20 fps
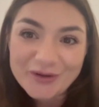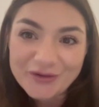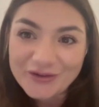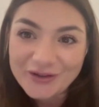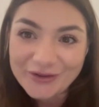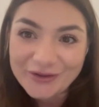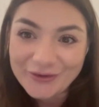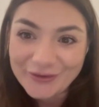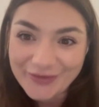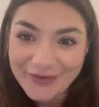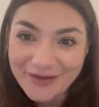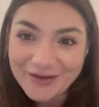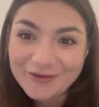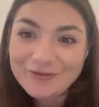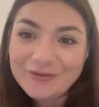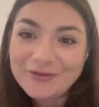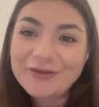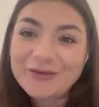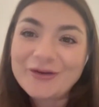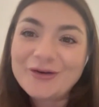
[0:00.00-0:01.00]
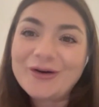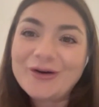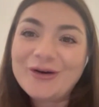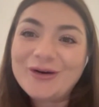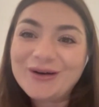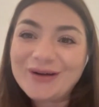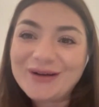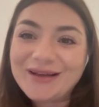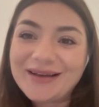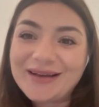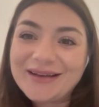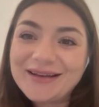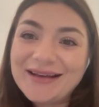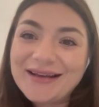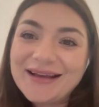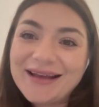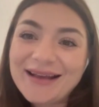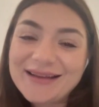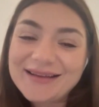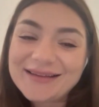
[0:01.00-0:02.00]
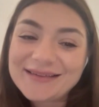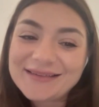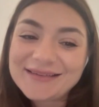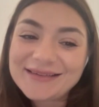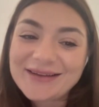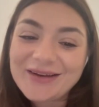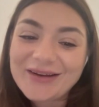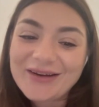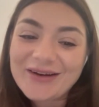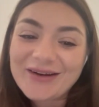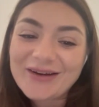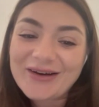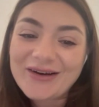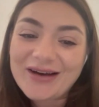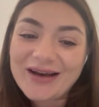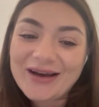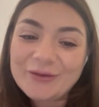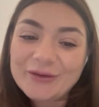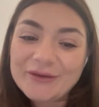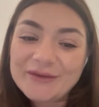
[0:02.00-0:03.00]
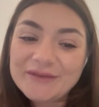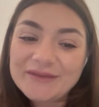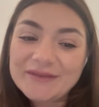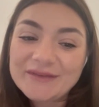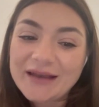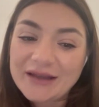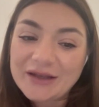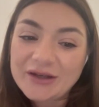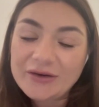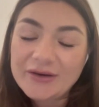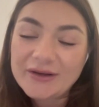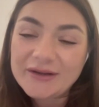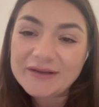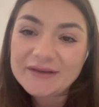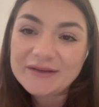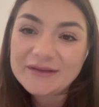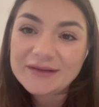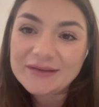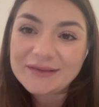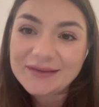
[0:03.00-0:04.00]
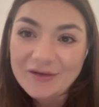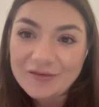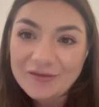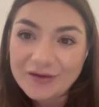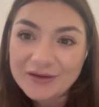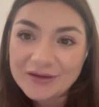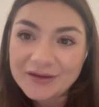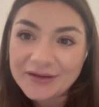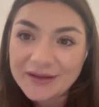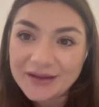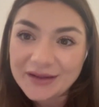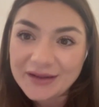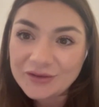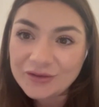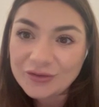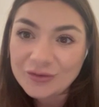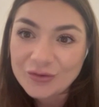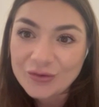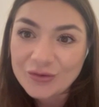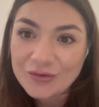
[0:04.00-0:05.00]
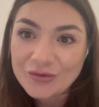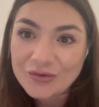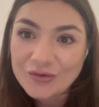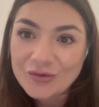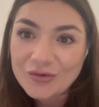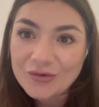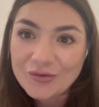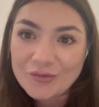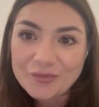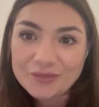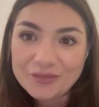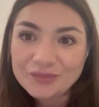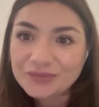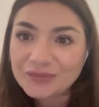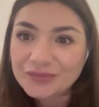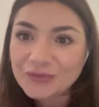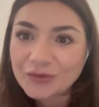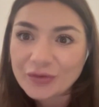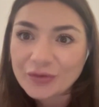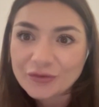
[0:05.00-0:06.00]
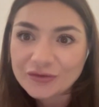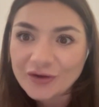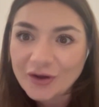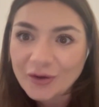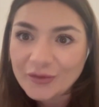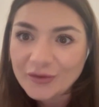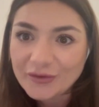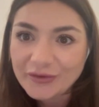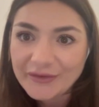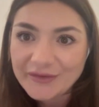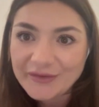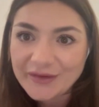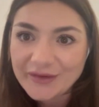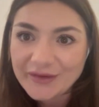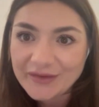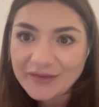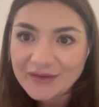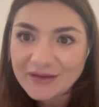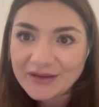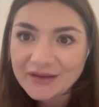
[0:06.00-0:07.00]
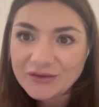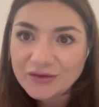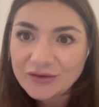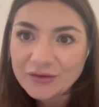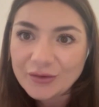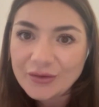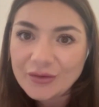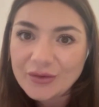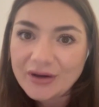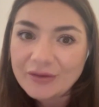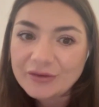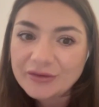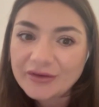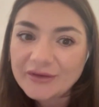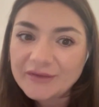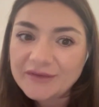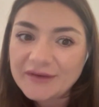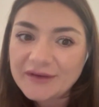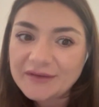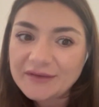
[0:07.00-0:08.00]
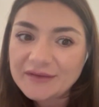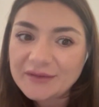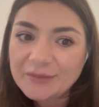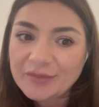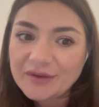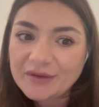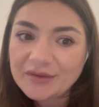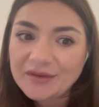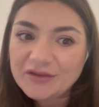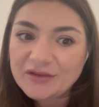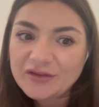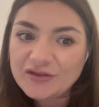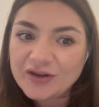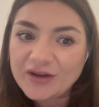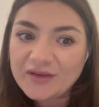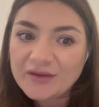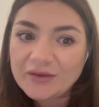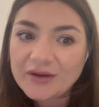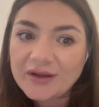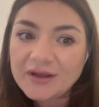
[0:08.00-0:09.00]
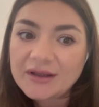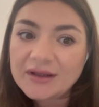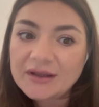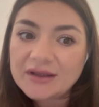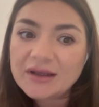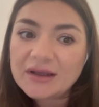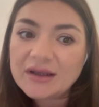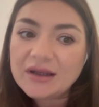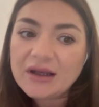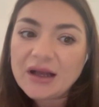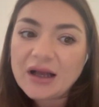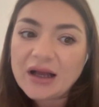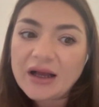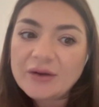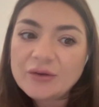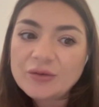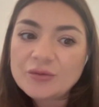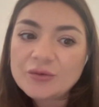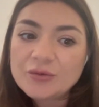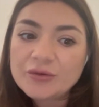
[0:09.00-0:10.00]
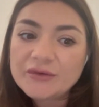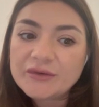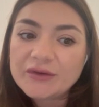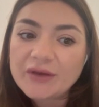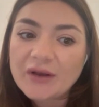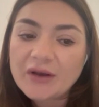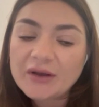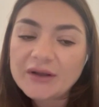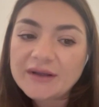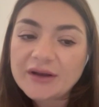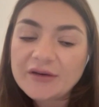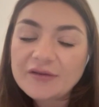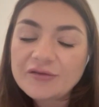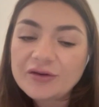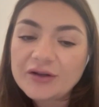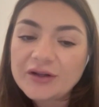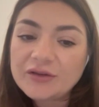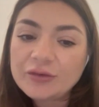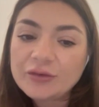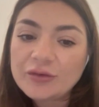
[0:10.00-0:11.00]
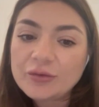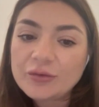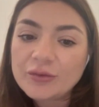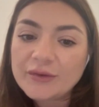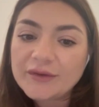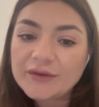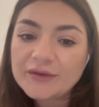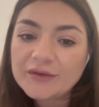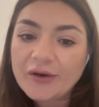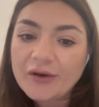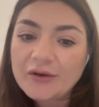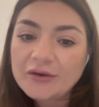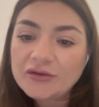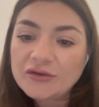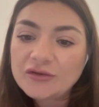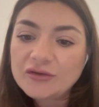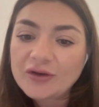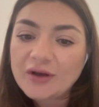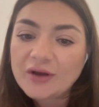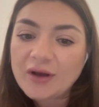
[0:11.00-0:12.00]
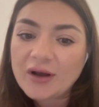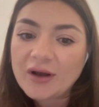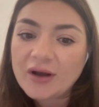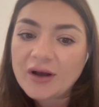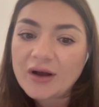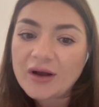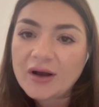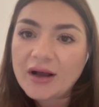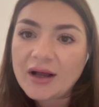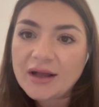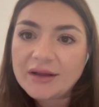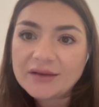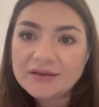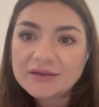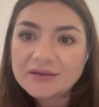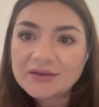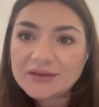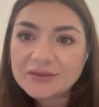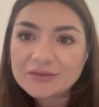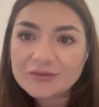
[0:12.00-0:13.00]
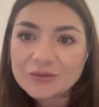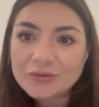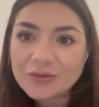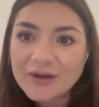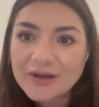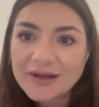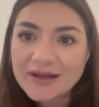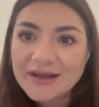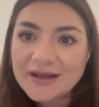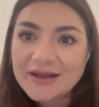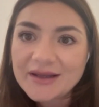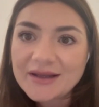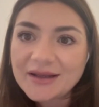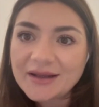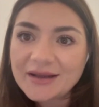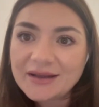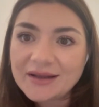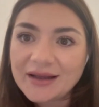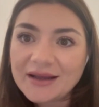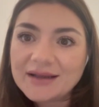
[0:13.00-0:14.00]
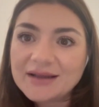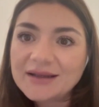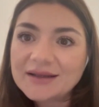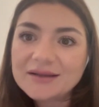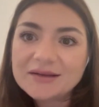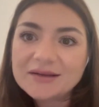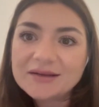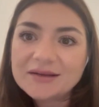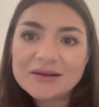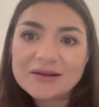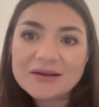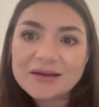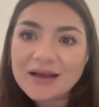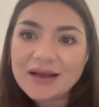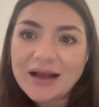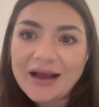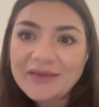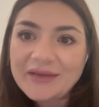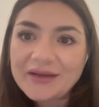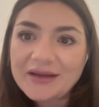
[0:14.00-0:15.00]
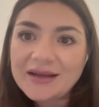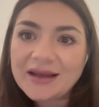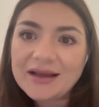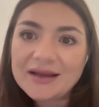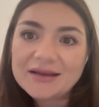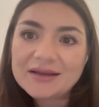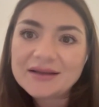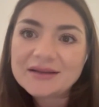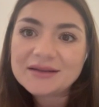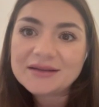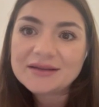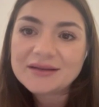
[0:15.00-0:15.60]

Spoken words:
pitching yourself. So I would tailor it definitely to the job you're sending it to. I would not send something that's generic. I would carefully do the research and really analyze